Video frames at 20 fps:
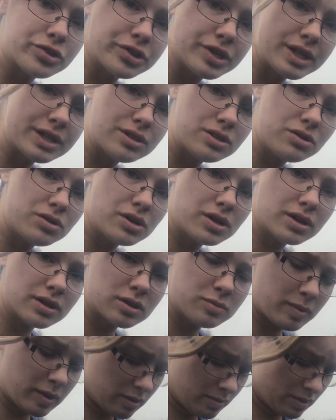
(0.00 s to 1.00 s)
treats, you can
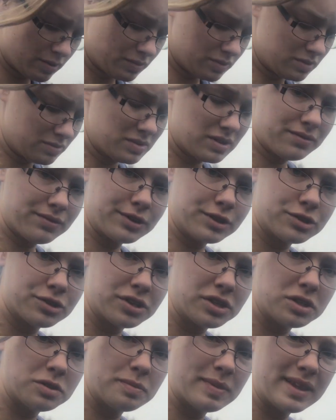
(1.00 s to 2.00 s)
experiment with some different treats,